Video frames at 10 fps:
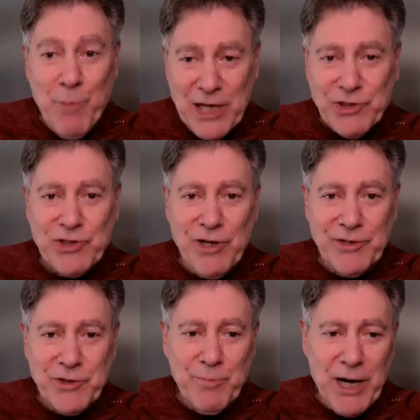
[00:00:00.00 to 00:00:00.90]
much
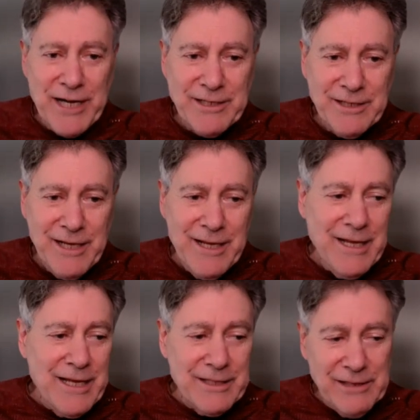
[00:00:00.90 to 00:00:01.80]
under Biden.
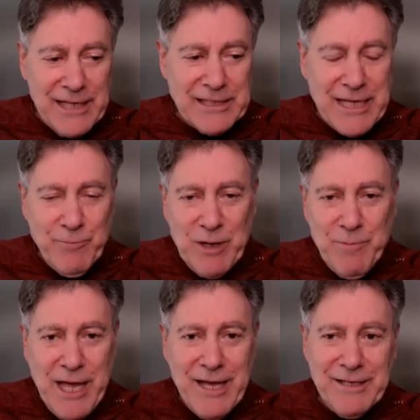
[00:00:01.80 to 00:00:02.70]
And the last time
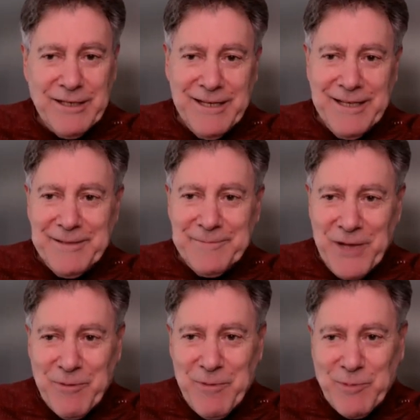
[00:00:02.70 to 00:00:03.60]
we met,
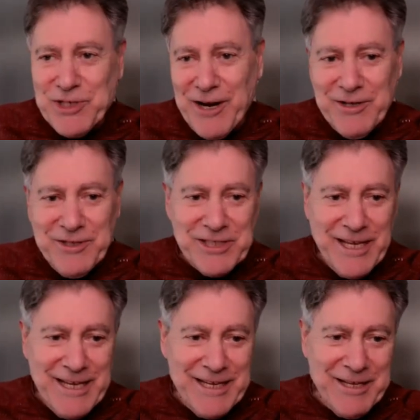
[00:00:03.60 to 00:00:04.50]
I remember Sharon you
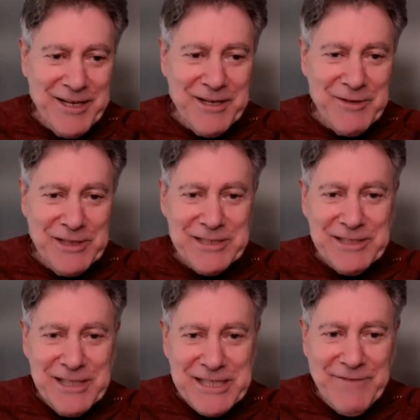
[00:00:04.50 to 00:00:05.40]
saying, uh,
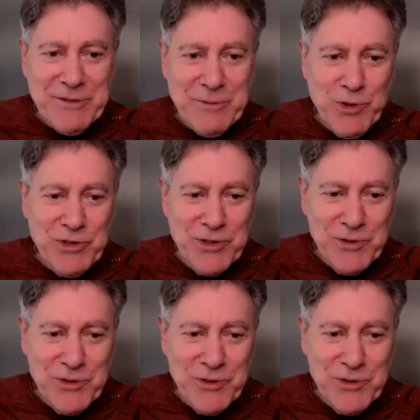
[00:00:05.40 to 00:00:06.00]
"Let's let's have some